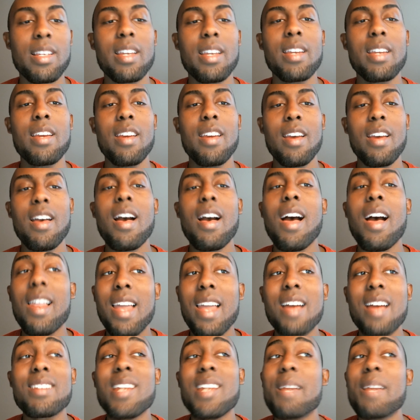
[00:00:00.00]
that a
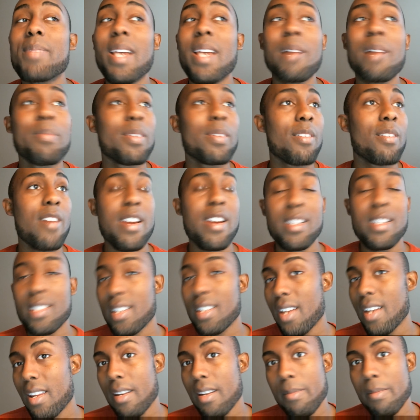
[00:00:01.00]
lot of times I'll
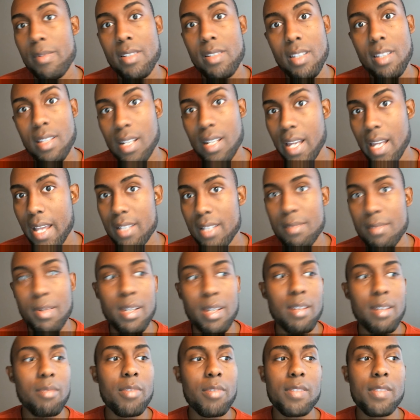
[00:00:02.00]
procrastinate up until the last
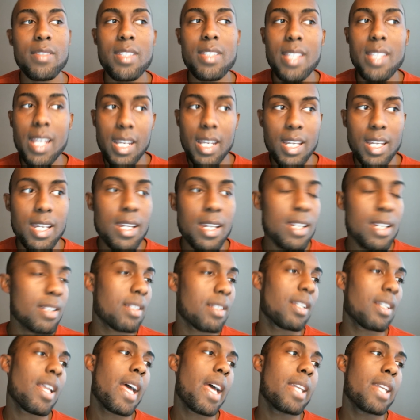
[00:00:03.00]
minute. With singing, it's
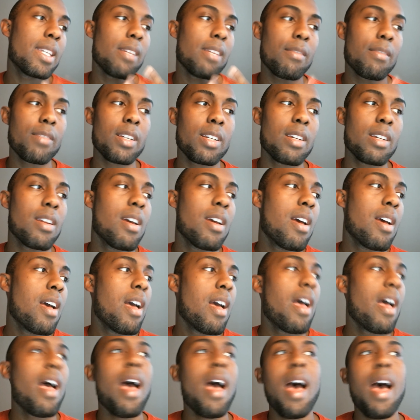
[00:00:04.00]
a lot different.
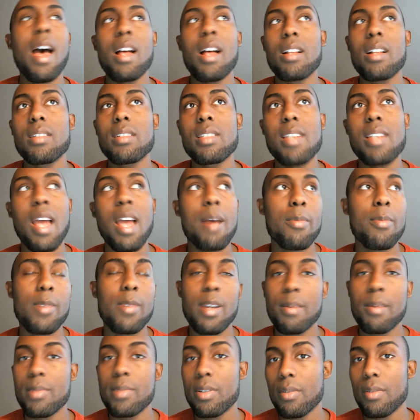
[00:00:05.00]
I'll stop what
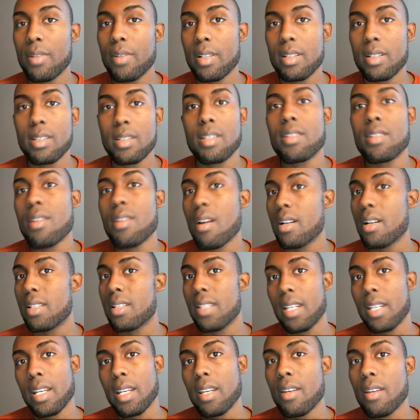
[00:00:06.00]
I'm doing to start
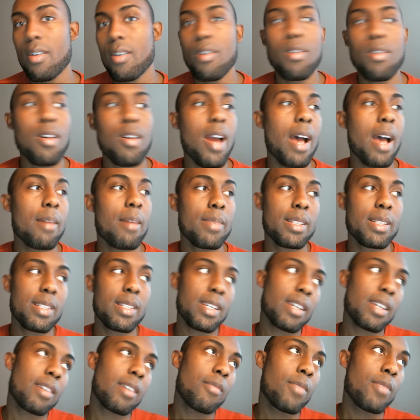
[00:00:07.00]
singing, or I'll be
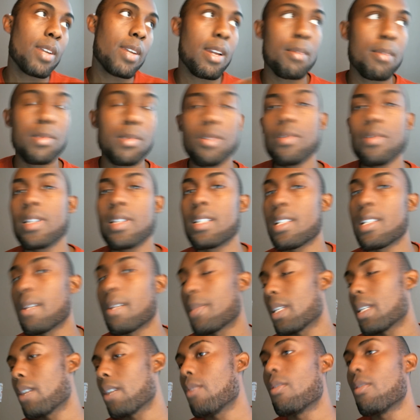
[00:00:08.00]
singing when I'm doing
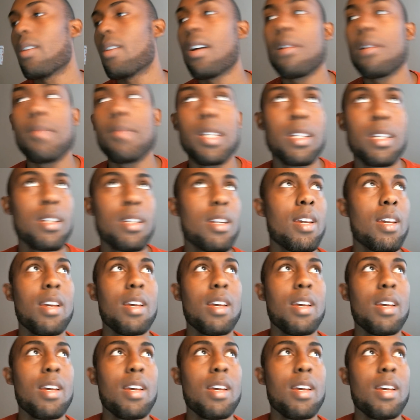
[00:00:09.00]
something, or I'll be,